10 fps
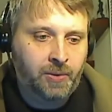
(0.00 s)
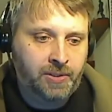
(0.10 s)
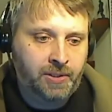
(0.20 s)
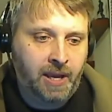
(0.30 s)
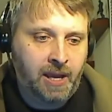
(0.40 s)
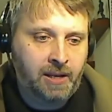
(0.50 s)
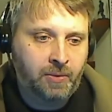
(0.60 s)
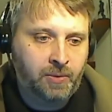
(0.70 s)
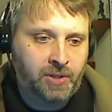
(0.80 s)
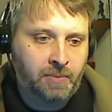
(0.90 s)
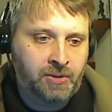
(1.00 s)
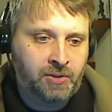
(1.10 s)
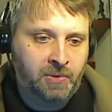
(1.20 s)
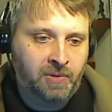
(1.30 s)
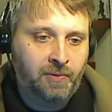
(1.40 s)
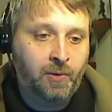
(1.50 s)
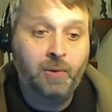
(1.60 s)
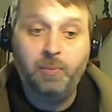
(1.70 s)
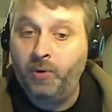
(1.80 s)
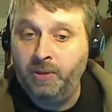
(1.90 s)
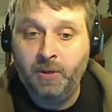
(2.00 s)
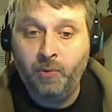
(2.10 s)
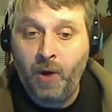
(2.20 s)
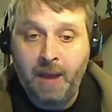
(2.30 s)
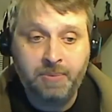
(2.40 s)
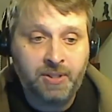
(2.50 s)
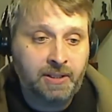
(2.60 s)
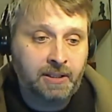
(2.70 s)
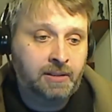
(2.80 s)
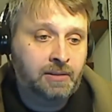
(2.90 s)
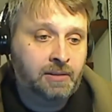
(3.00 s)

Toys in the Attic, which I mentioned before. Bohemian Rhapsody.